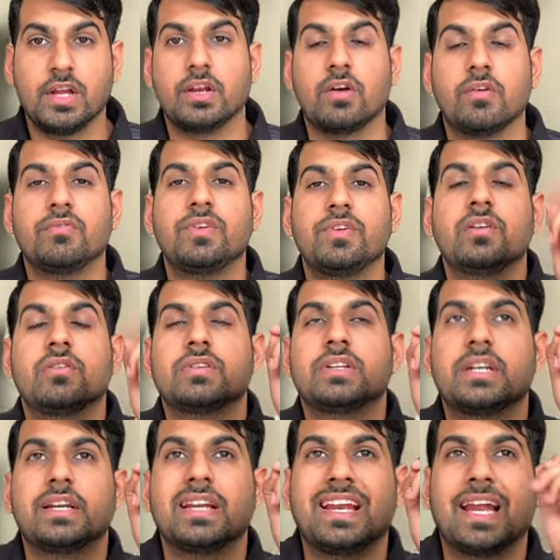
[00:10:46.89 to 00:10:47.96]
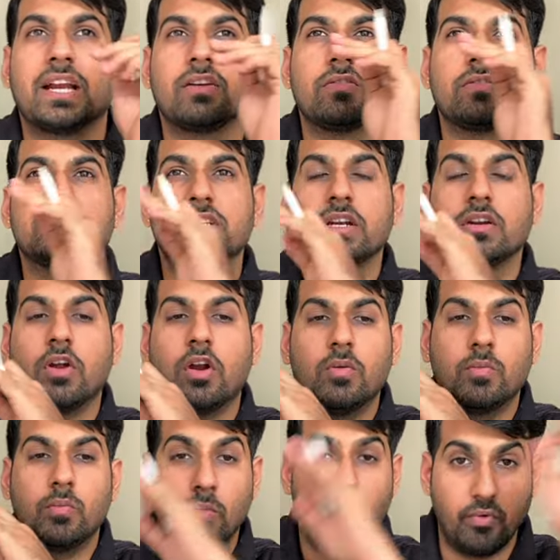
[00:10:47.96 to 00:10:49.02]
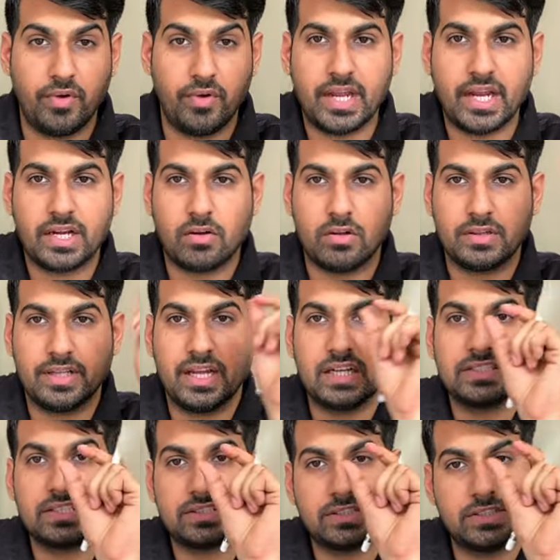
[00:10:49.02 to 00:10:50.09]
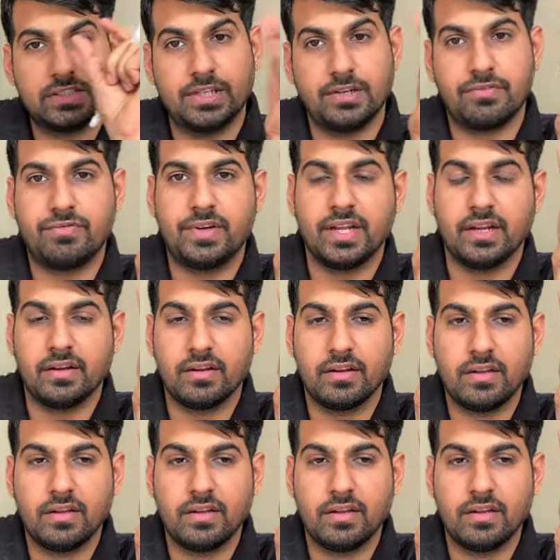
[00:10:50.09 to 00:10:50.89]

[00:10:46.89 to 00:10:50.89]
Now we know that electrons are not moving at all, they are just drifting.